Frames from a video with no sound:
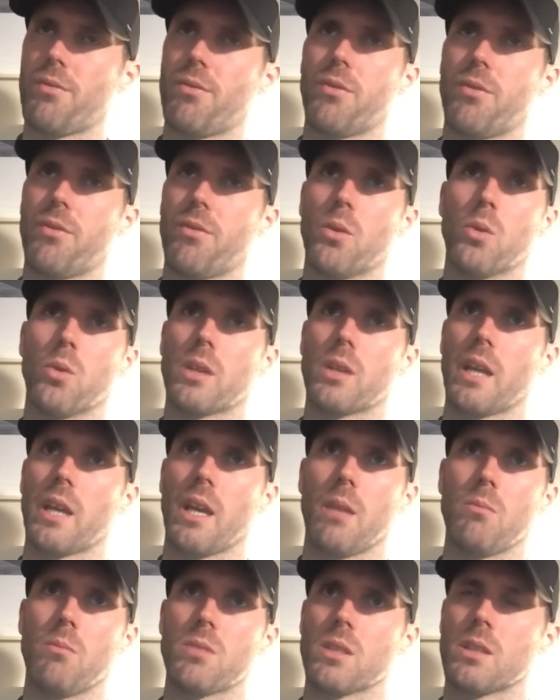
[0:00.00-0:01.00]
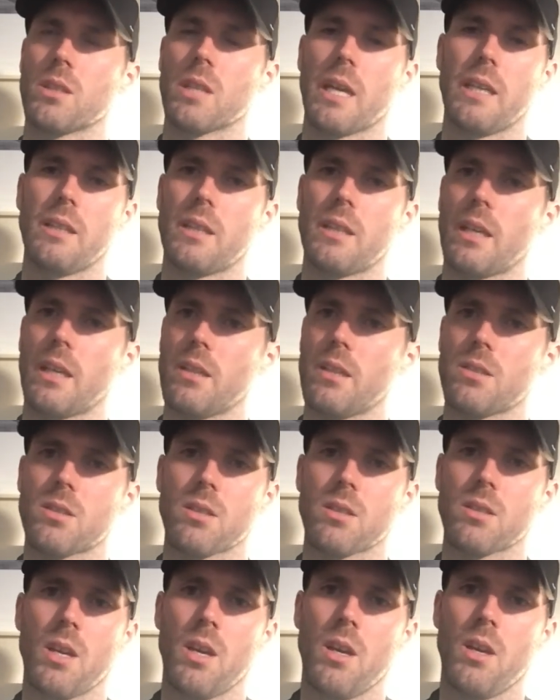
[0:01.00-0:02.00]
4 games in 9 days,
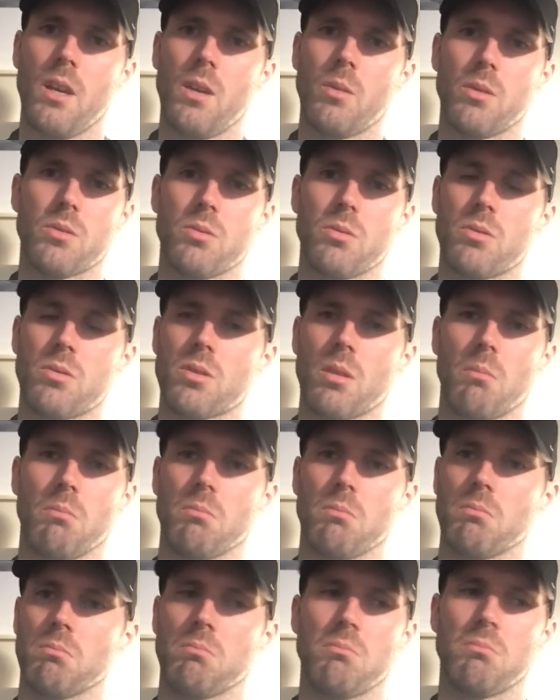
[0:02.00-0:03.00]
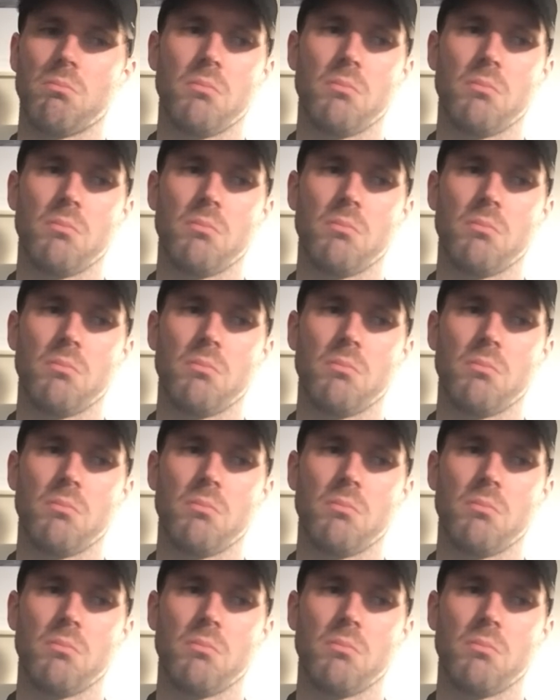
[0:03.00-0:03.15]
which was something.